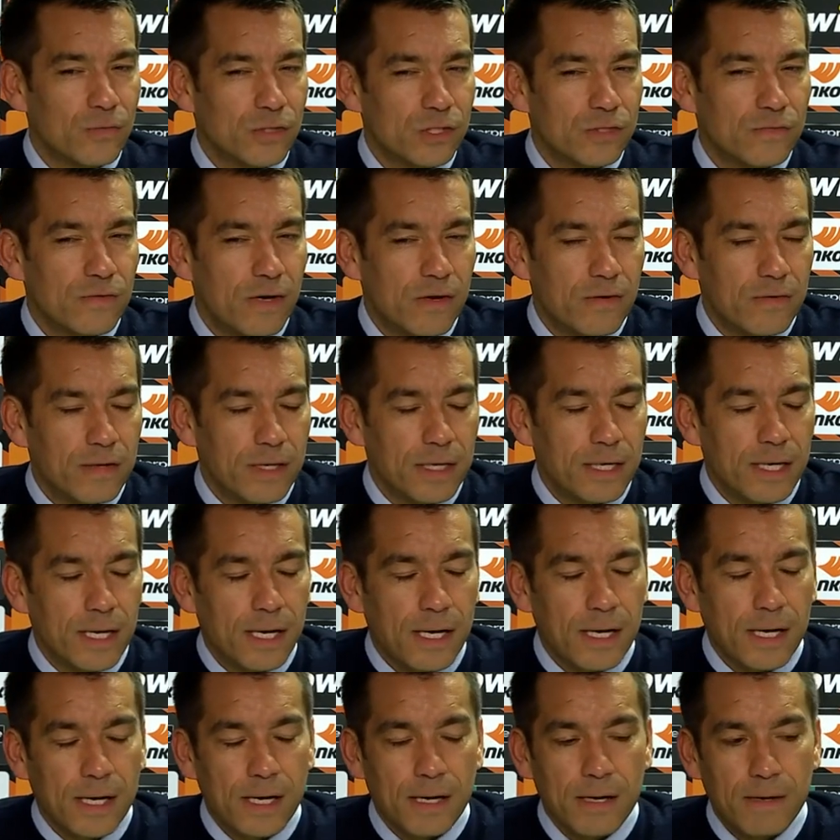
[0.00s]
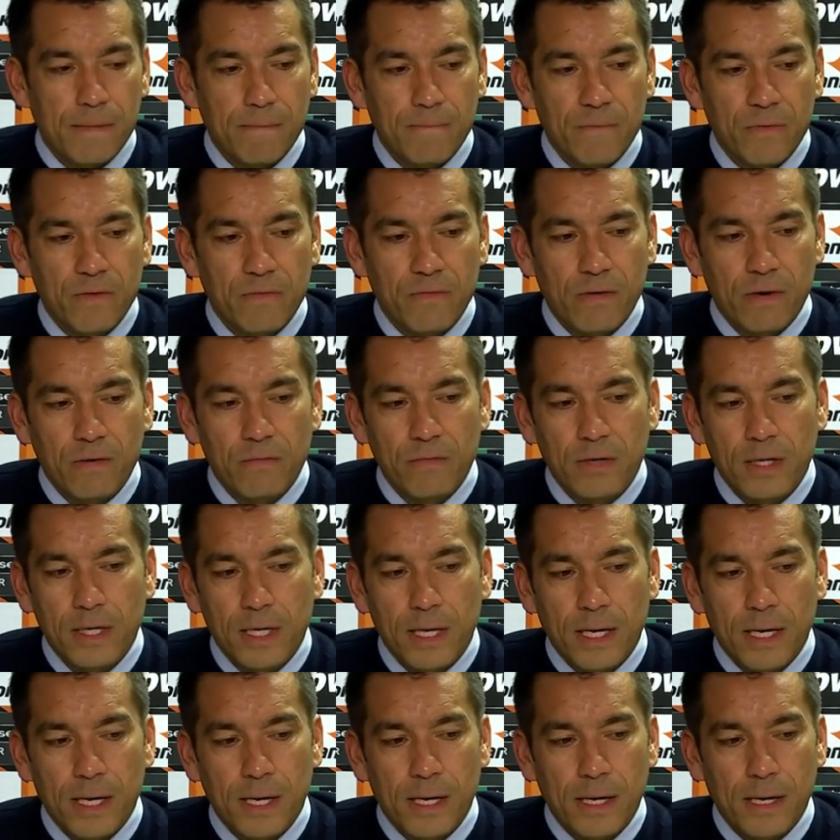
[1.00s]
was very very
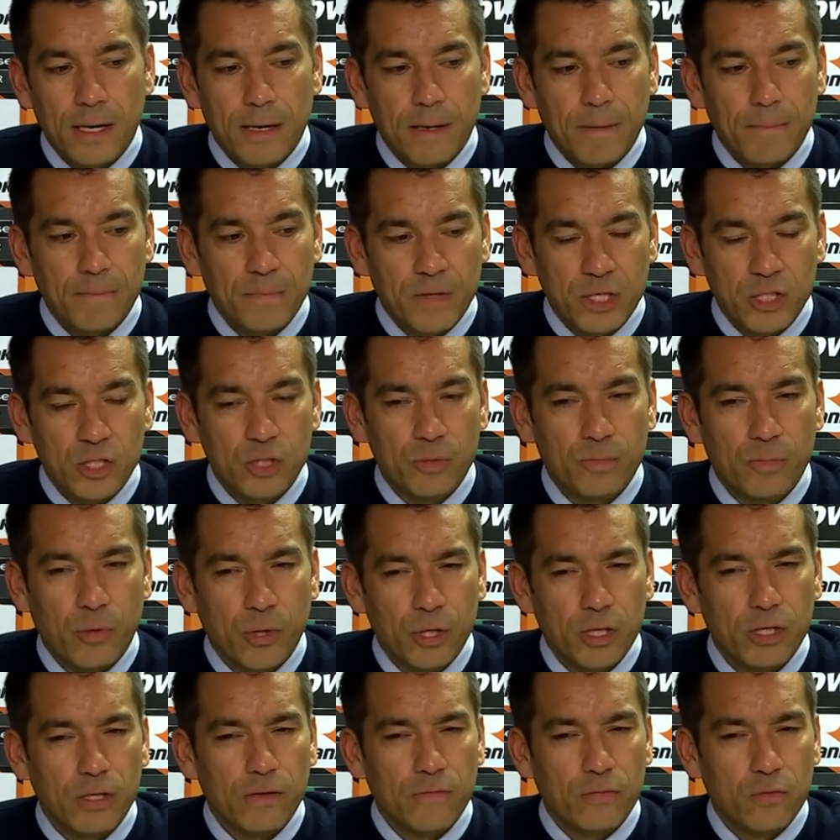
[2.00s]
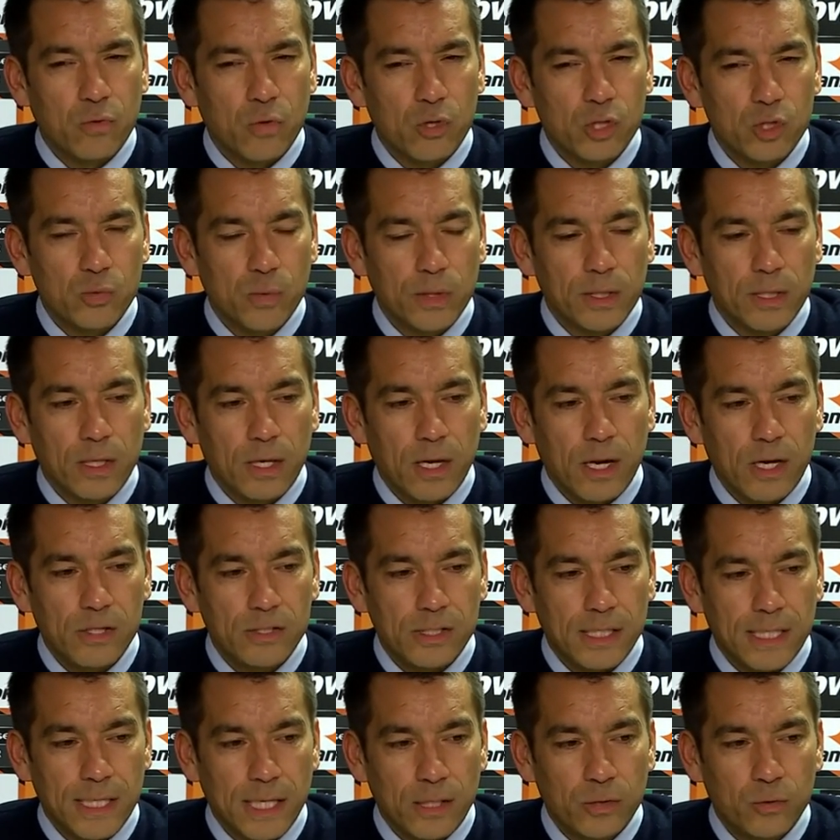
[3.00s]
disappointed, of course, with the
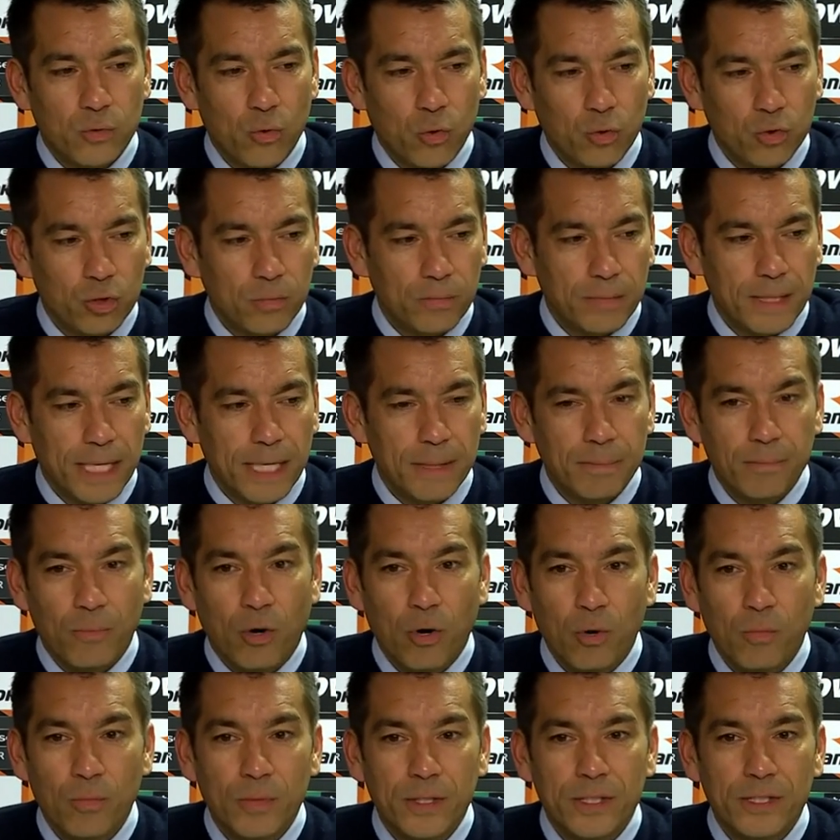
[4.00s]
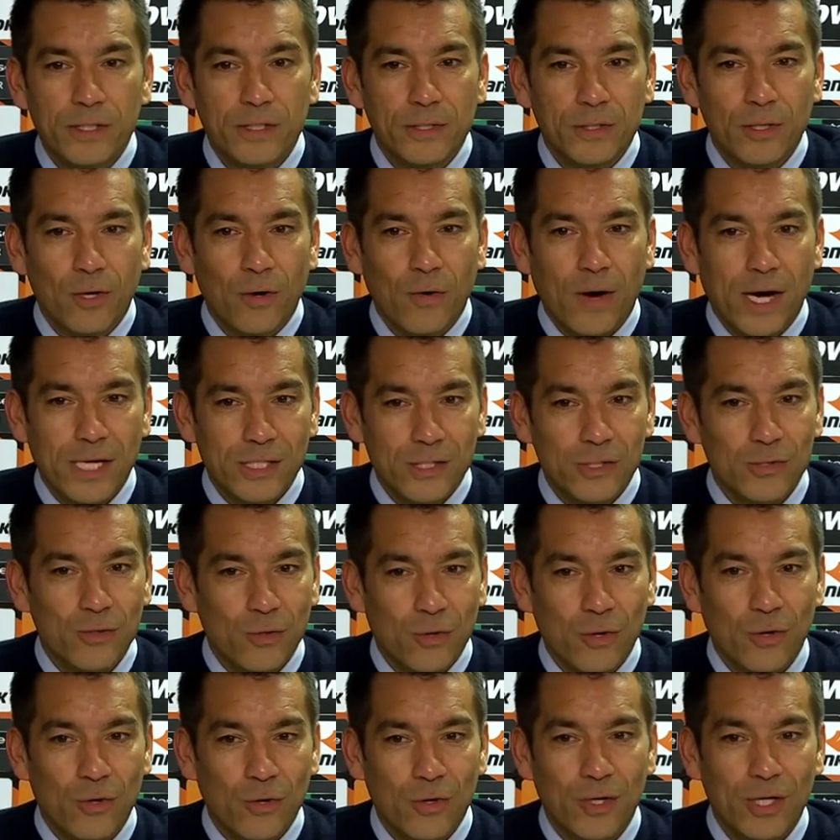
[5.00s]
loss, and I told him that moment, you know, I
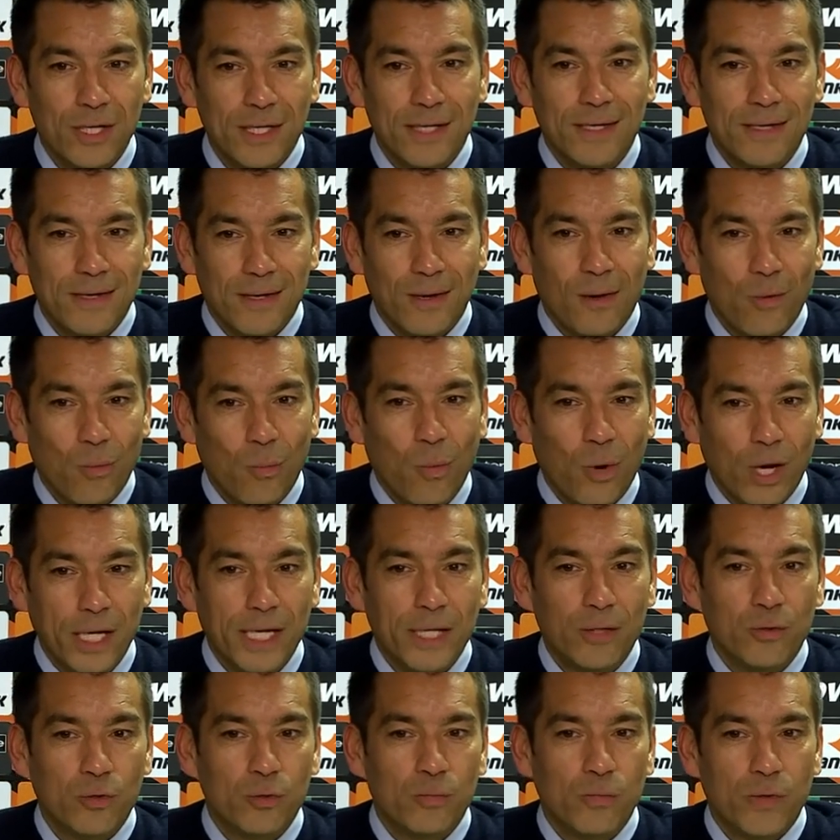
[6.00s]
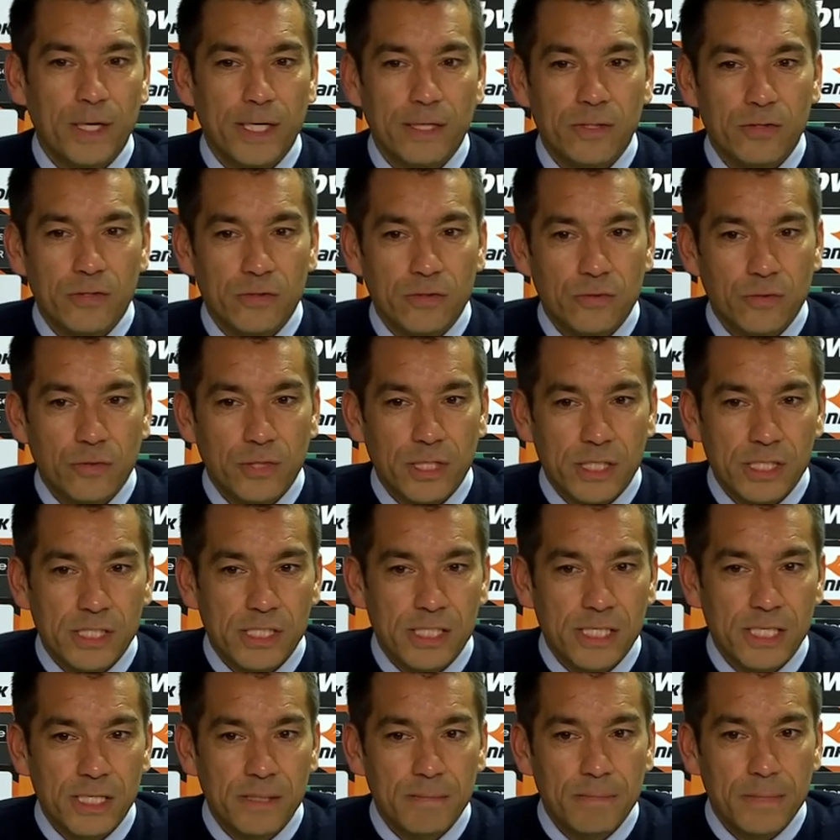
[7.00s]
saw what he could bring to this
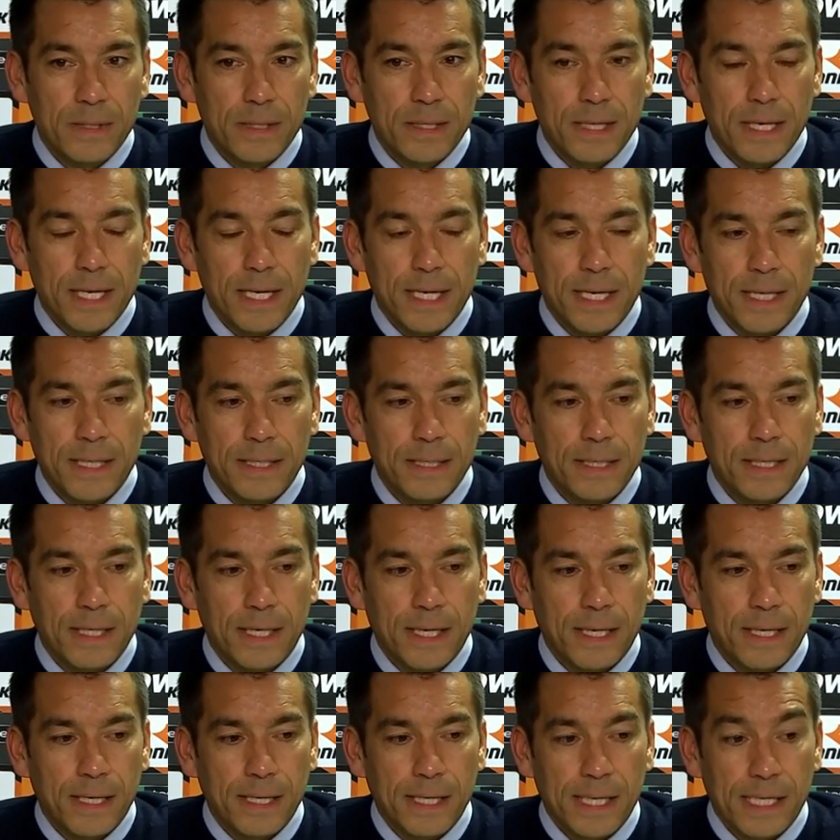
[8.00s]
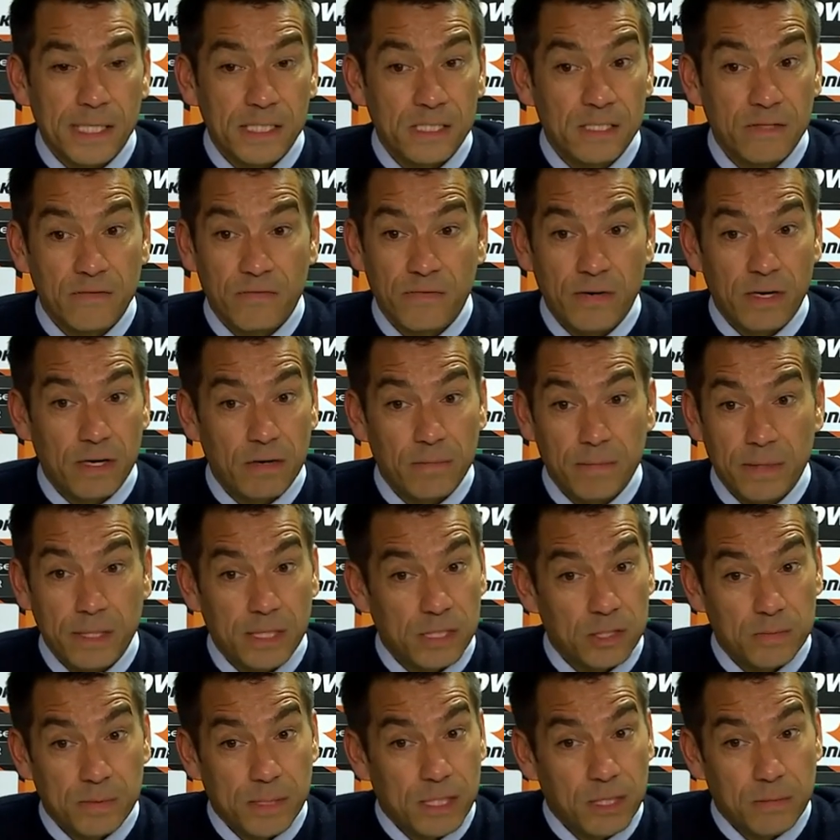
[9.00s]
team, and his development
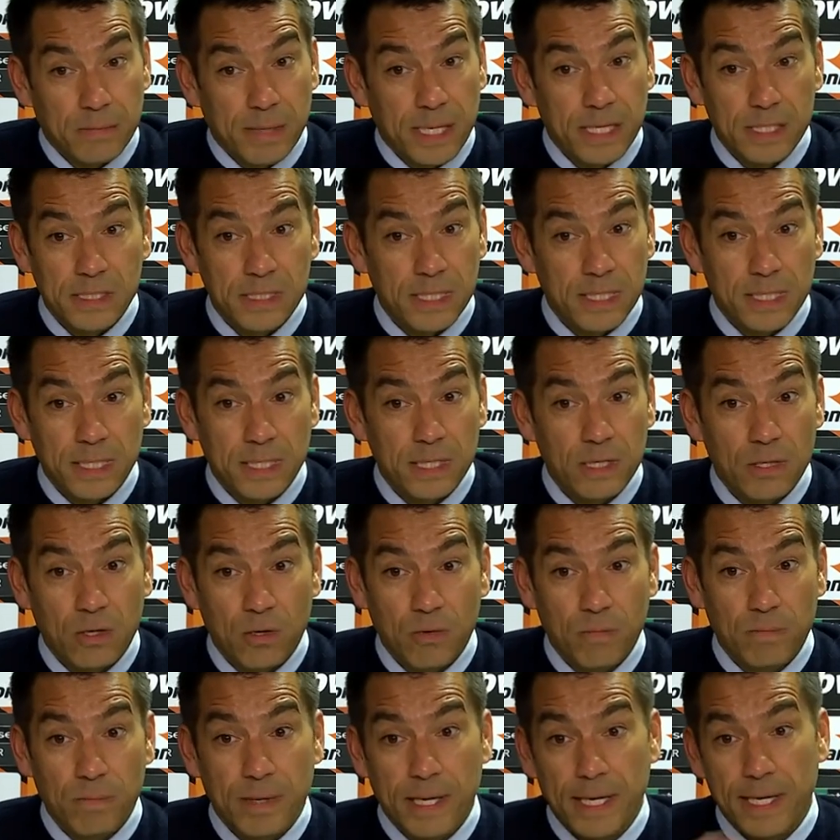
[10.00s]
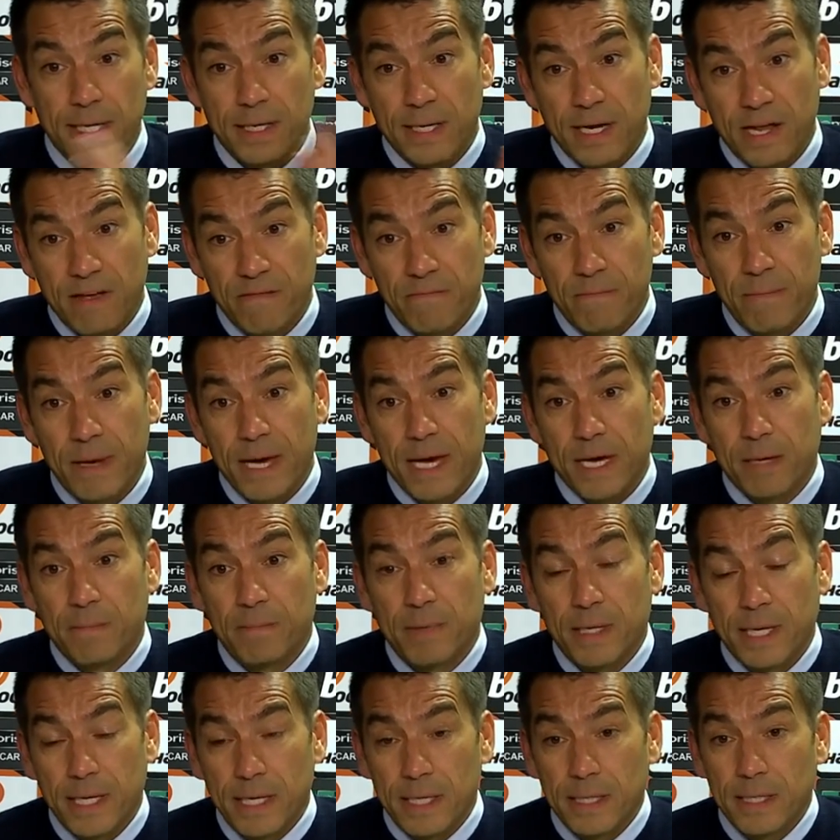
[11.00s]
has been amazing. You know, playing left back,
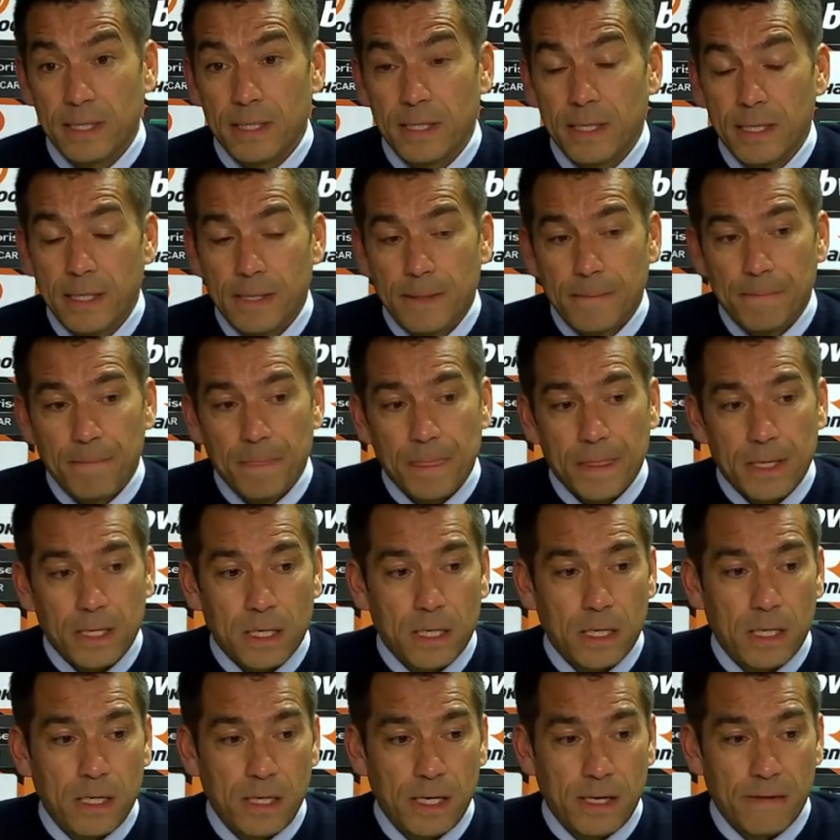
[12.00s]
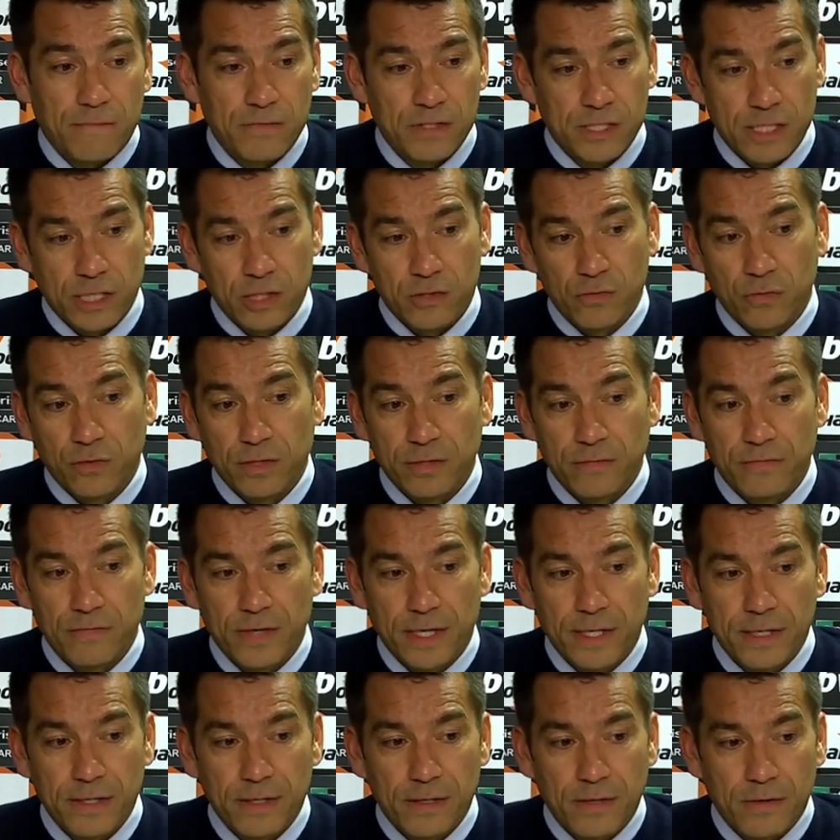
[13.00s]
playing left central
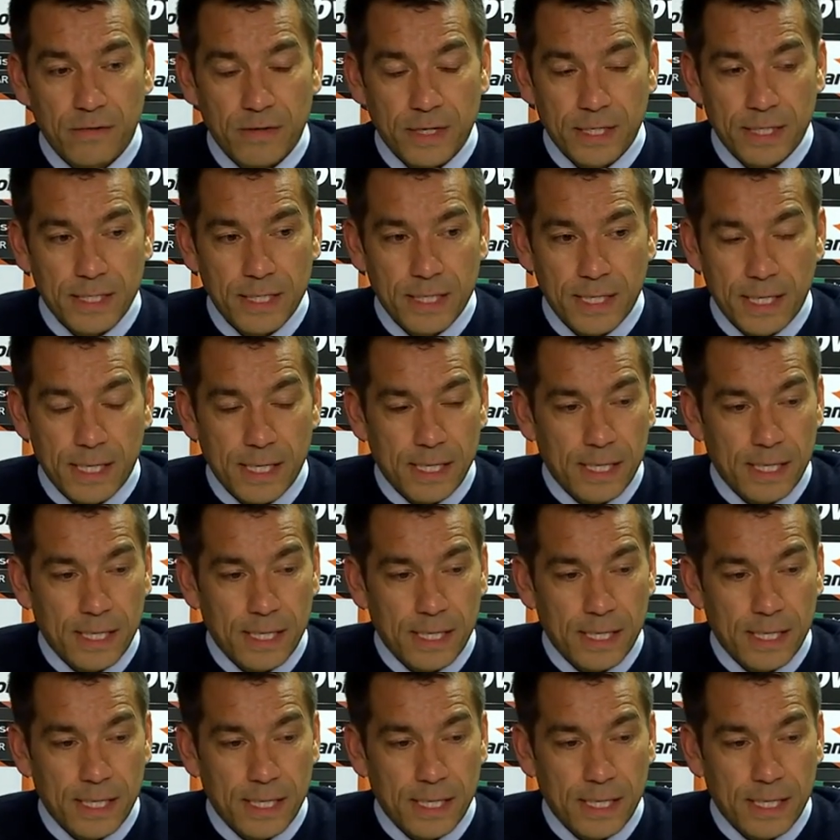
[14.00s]
defender, and